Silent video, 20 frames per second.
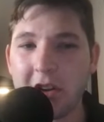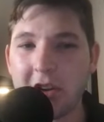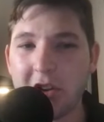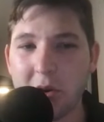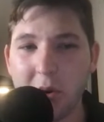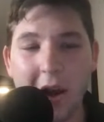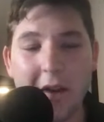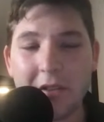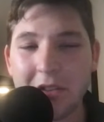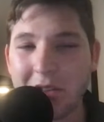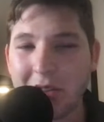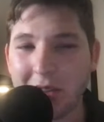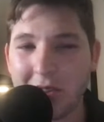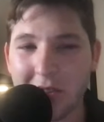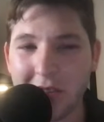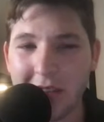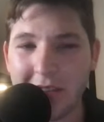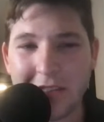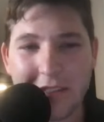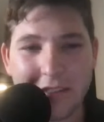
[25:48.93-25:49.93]
you obviously
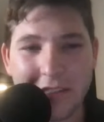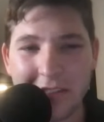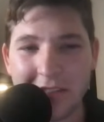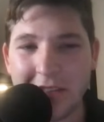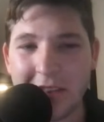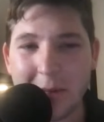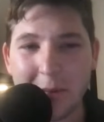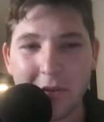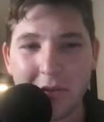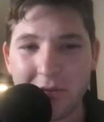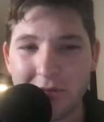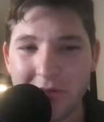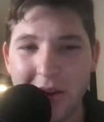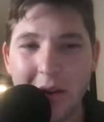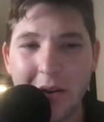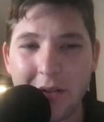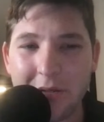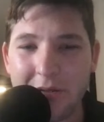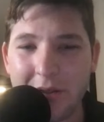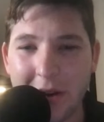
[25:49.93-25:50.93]
see that this team is
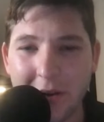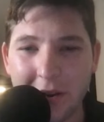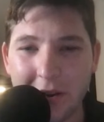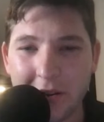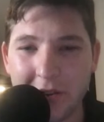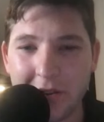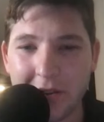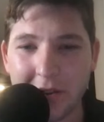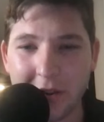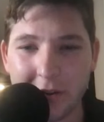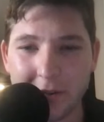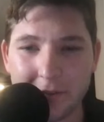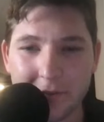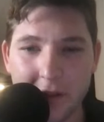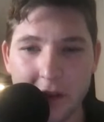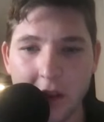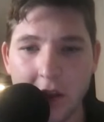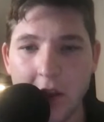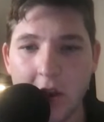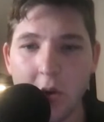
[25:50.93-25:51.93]
very, very good.
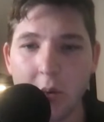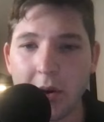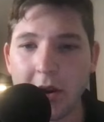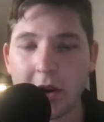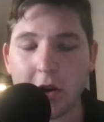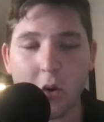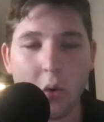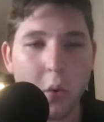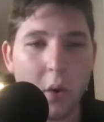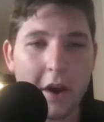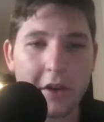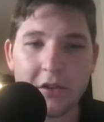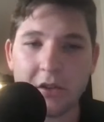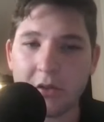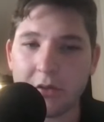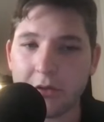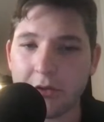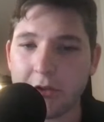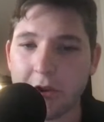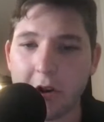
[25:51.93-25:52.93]
We got a
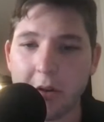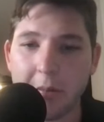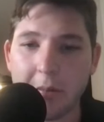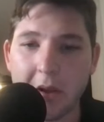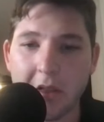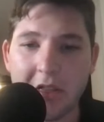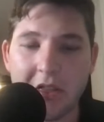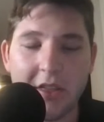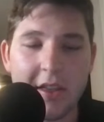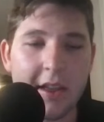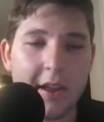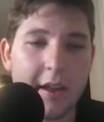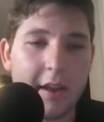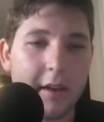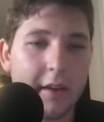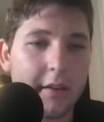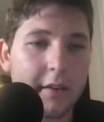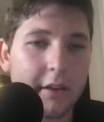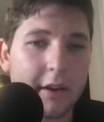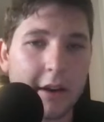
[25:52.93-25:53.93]
question from
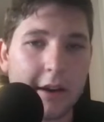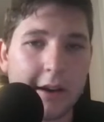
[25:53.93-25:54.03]
the